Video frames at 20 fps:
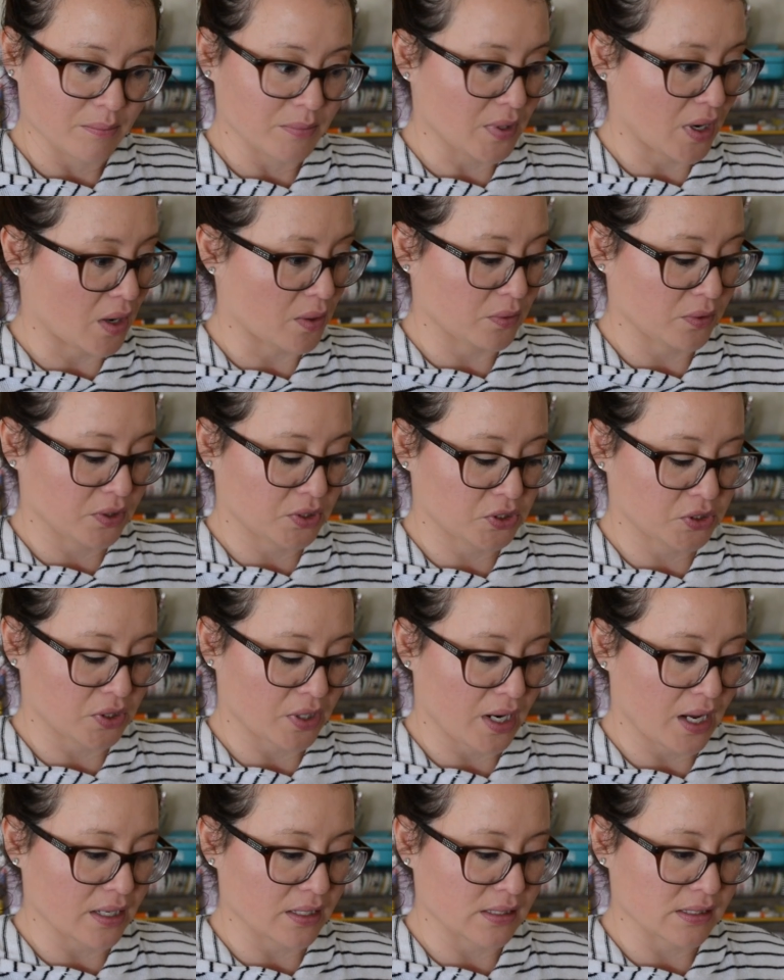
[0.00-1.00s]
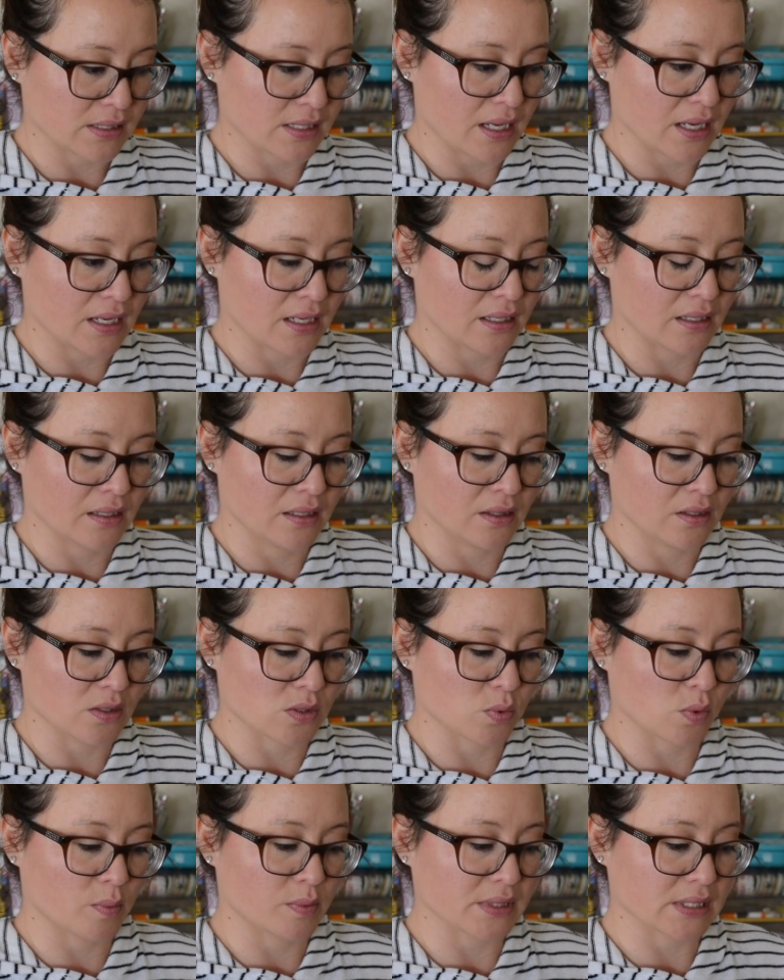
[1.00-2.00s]
Not really sure how to say
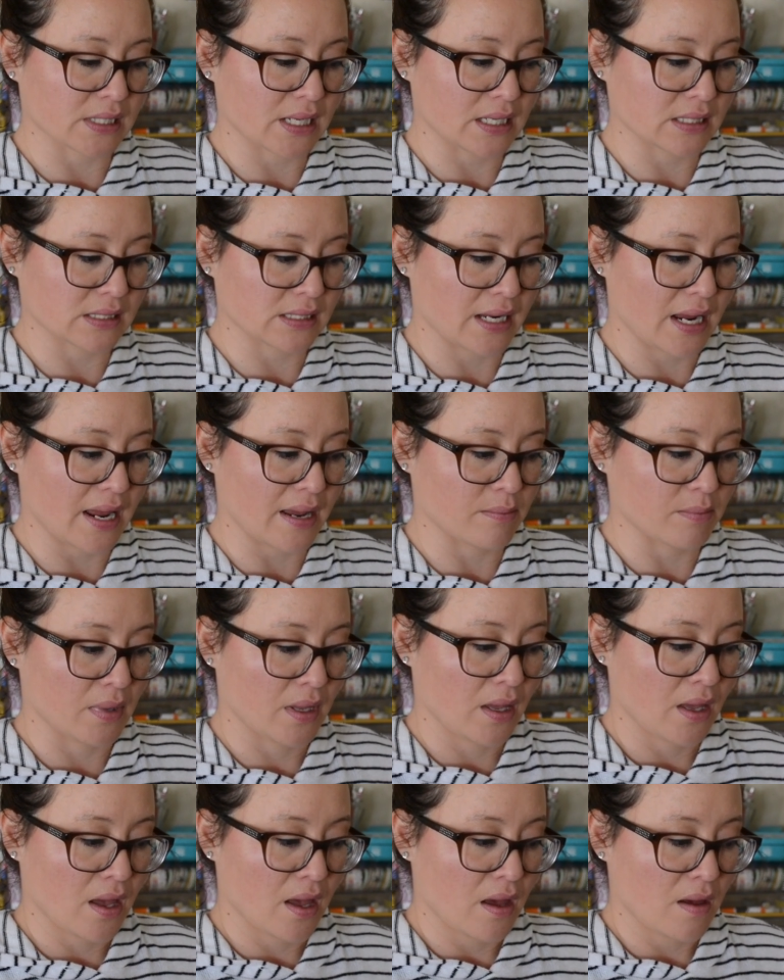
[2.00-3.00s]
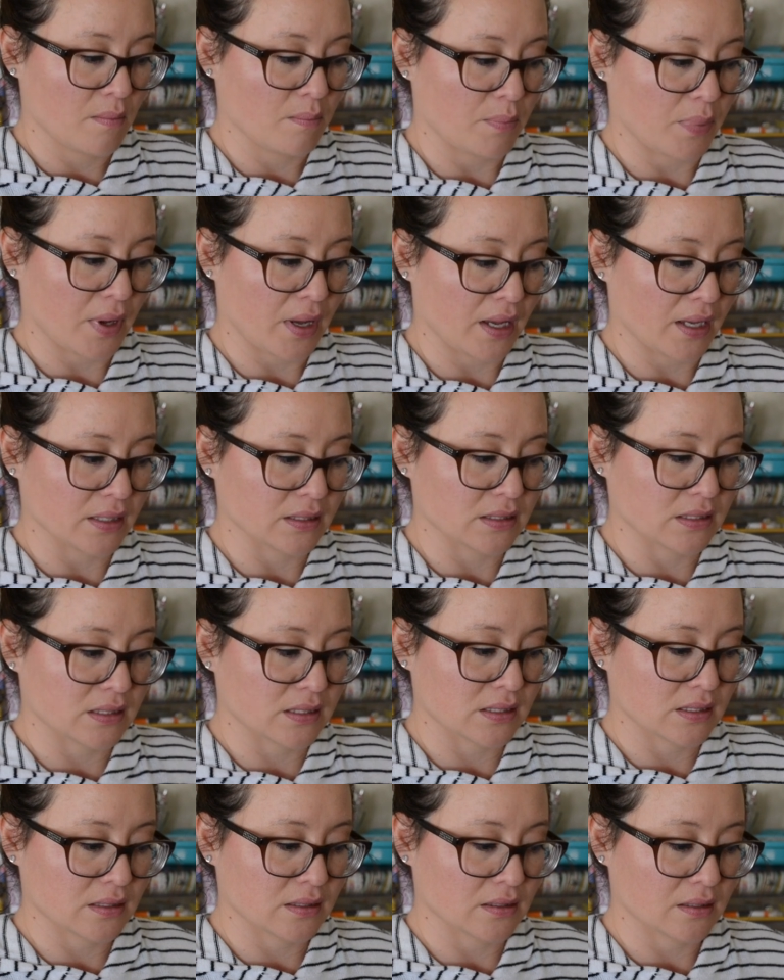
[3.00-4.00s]
this woman's last name, but
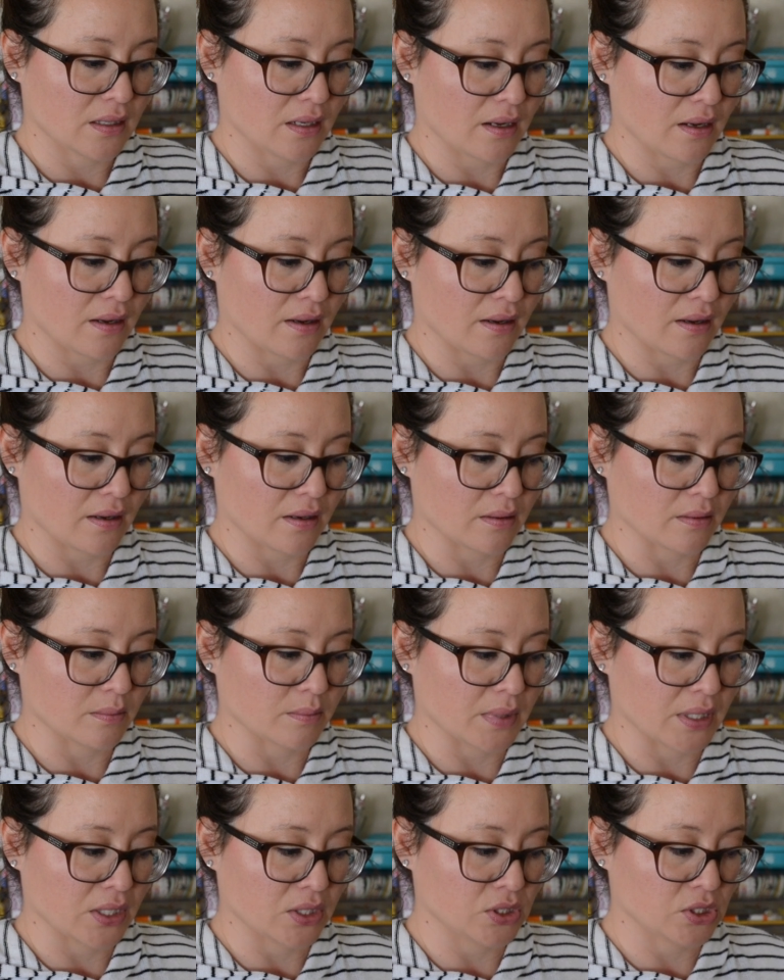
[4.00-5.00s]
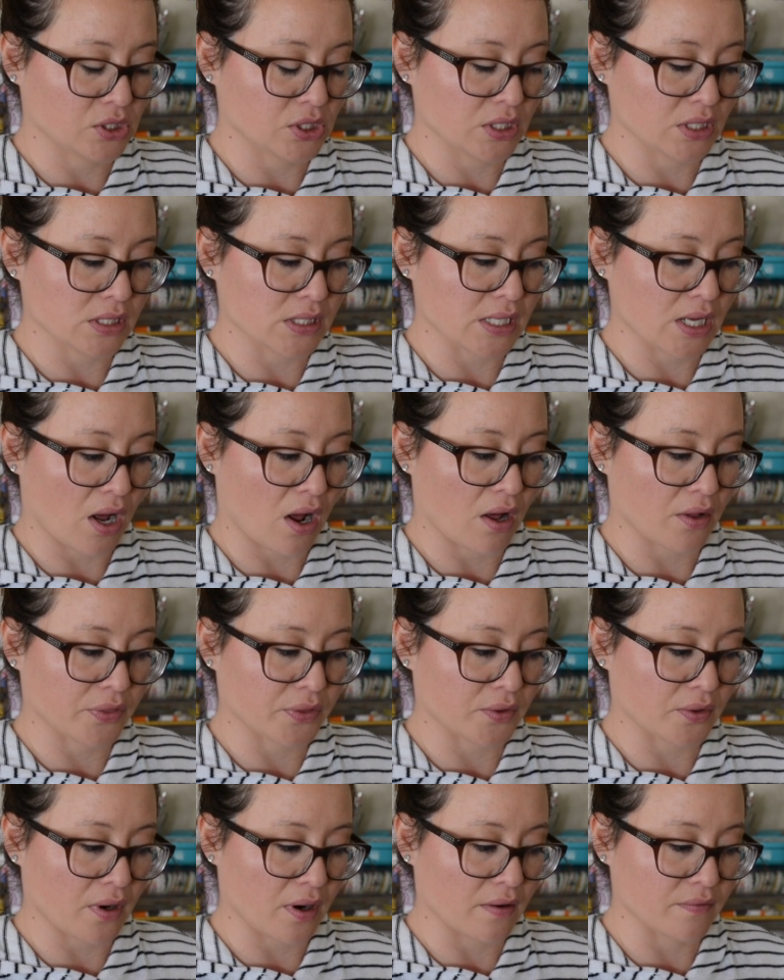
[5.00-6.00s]
she's the
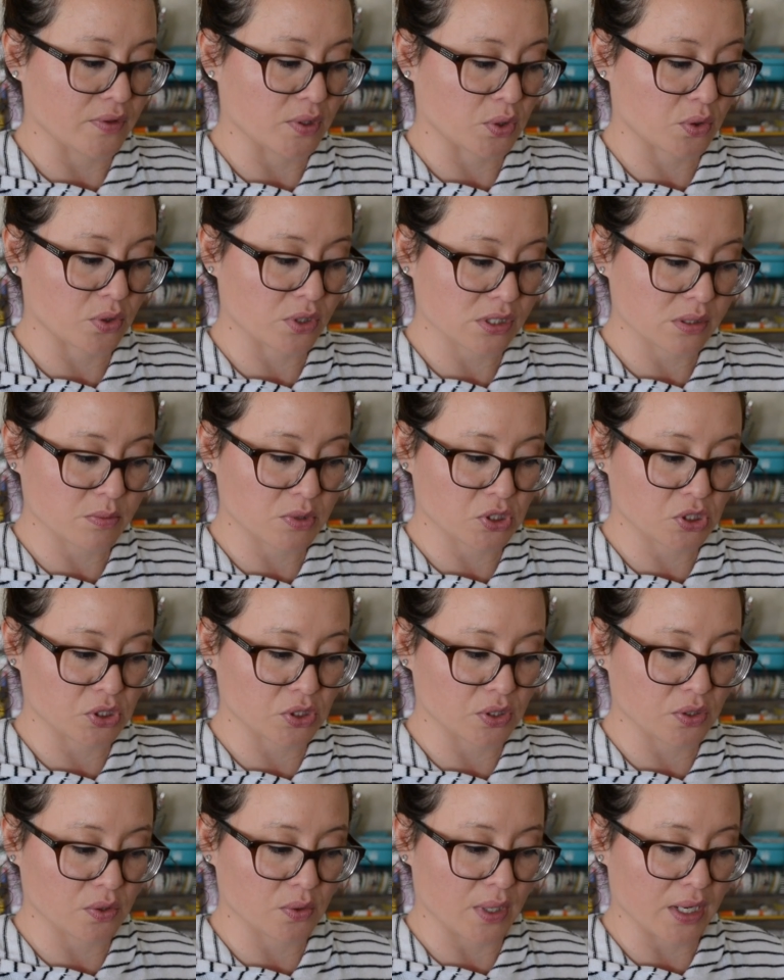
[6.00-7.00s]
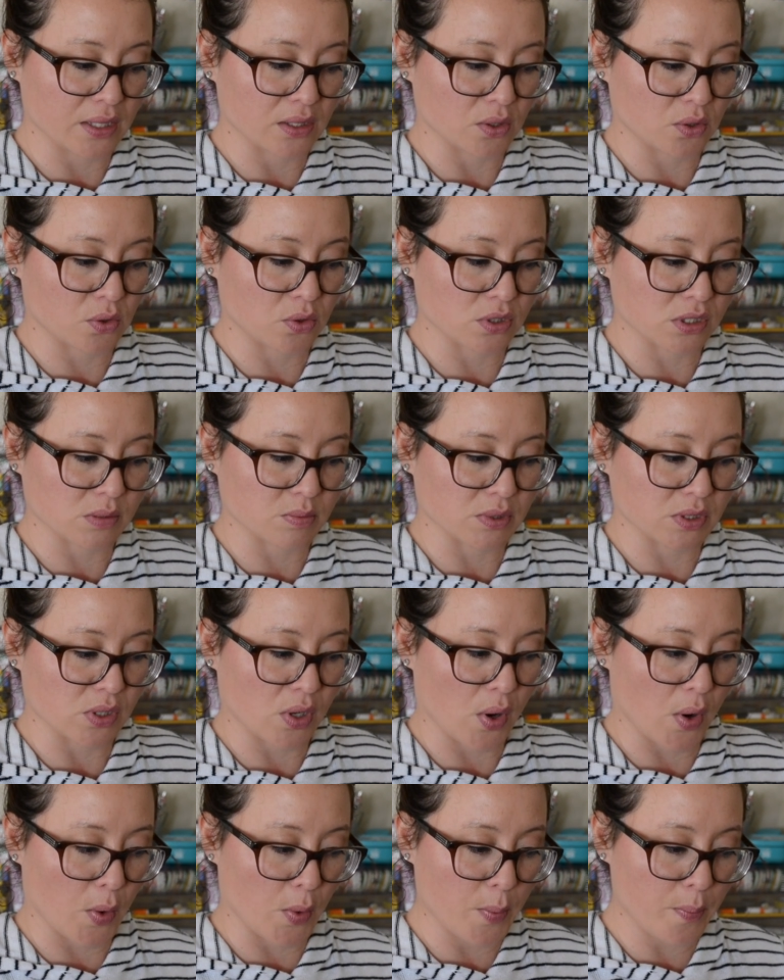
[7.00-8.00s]
author of The Christmas Shoe and The Christmas
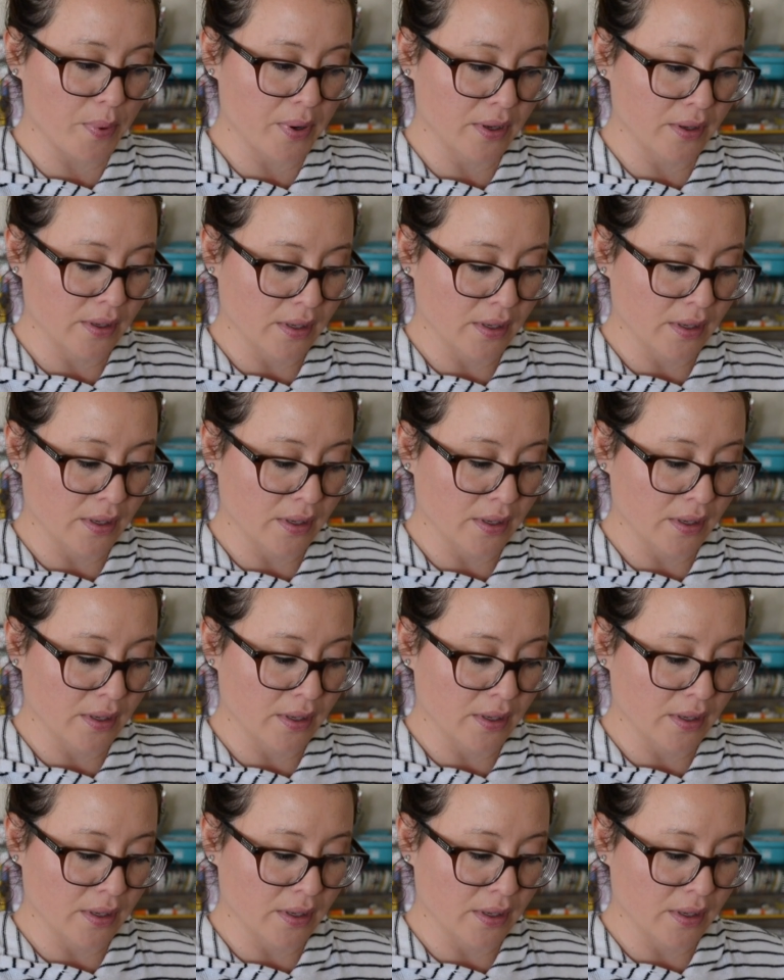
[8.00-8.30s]
Hope.